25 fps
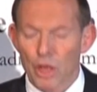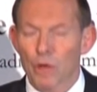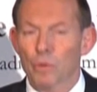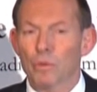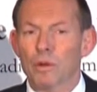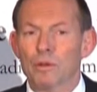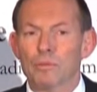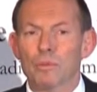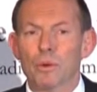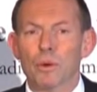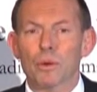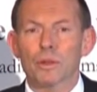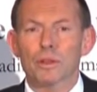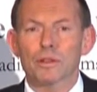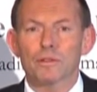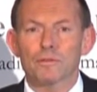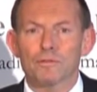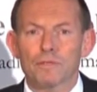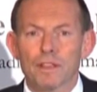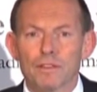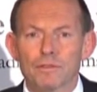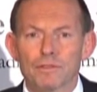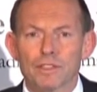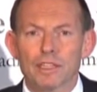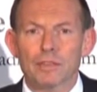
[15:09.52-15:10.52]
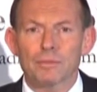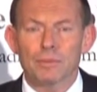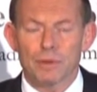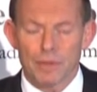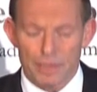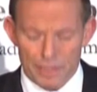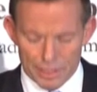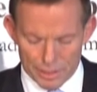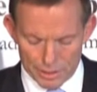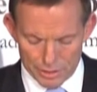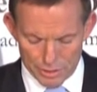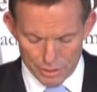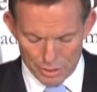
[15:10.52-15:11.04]
when more than $50
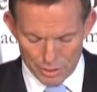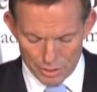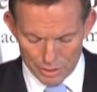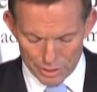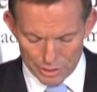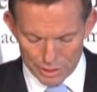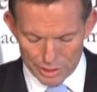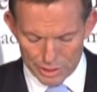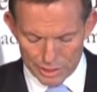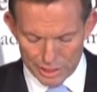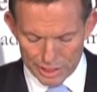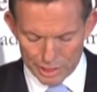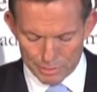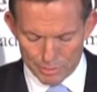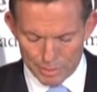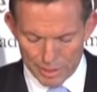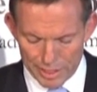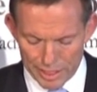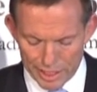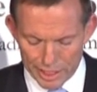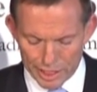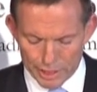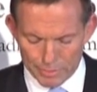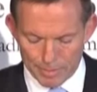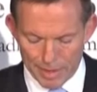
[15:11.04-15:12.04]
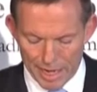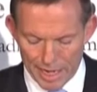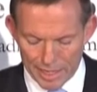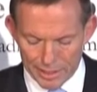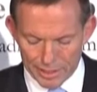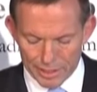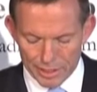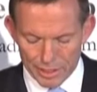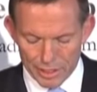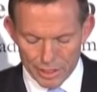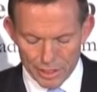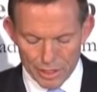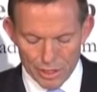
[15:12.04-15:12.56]
billion is being spent
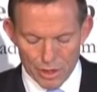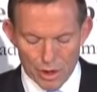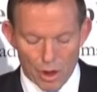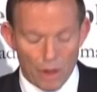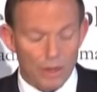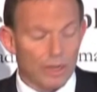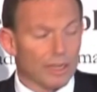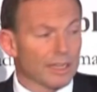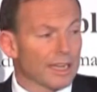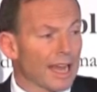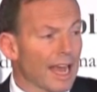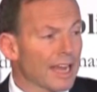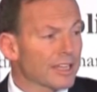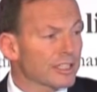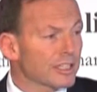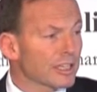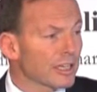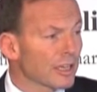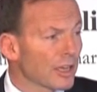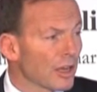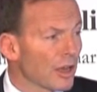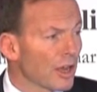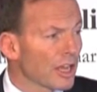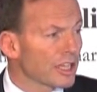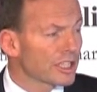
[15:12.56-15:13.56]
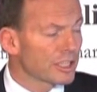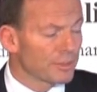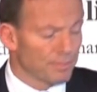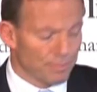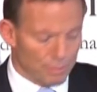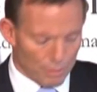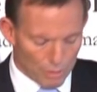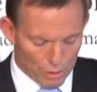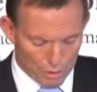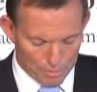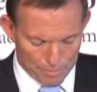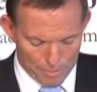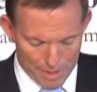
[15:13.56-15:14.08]
on a nationalised
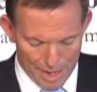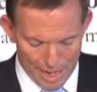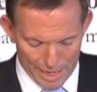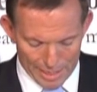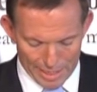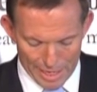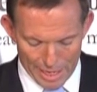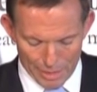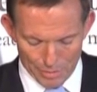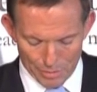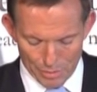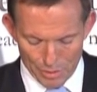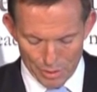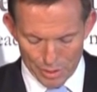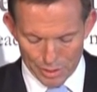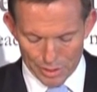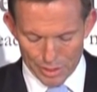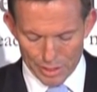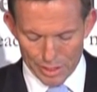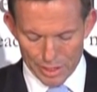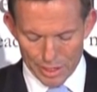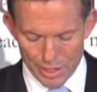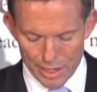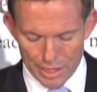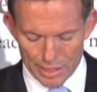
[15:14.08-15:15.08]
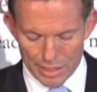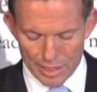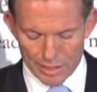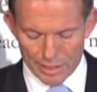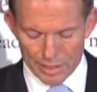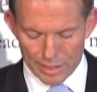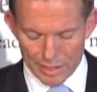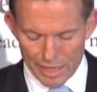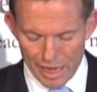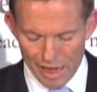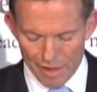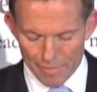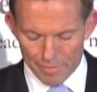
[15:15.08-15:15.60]
broadband network that
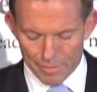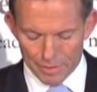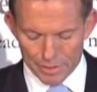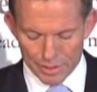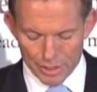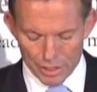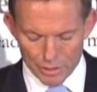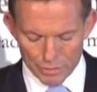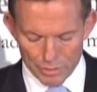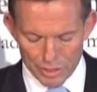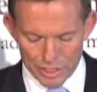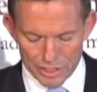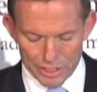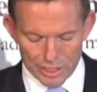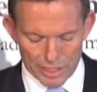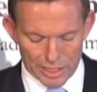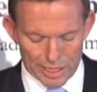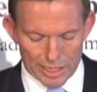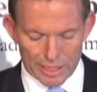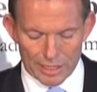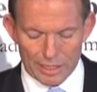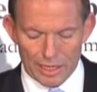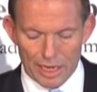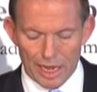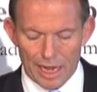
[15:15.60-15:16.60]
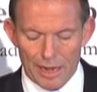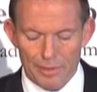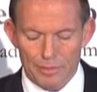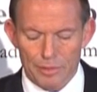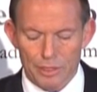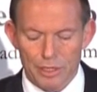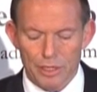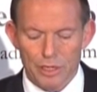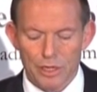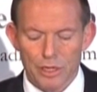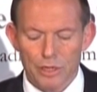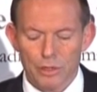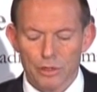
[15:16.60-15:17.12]
the government originally claimed
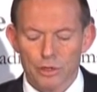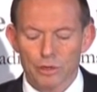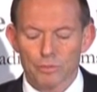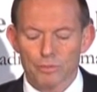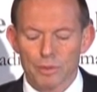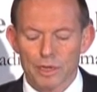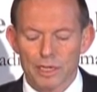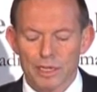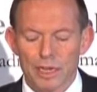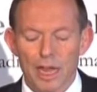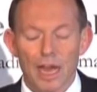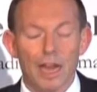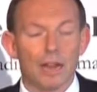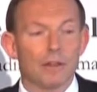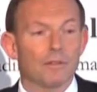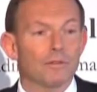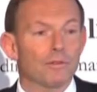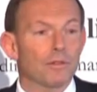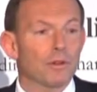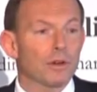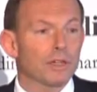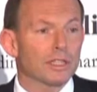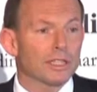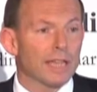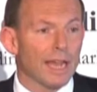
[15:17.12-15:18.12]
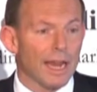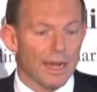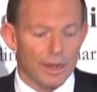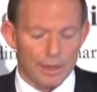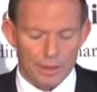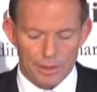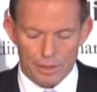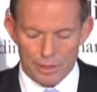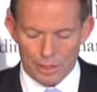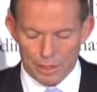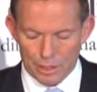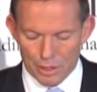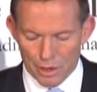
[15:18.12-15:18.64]
could be done for a
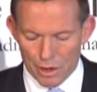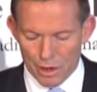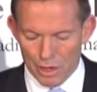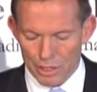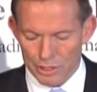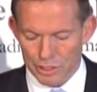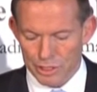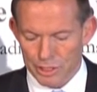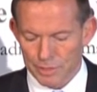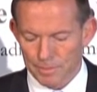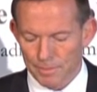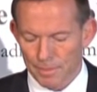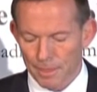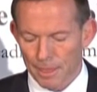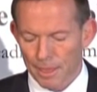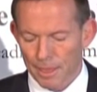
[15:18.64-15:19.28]
tenth the cost,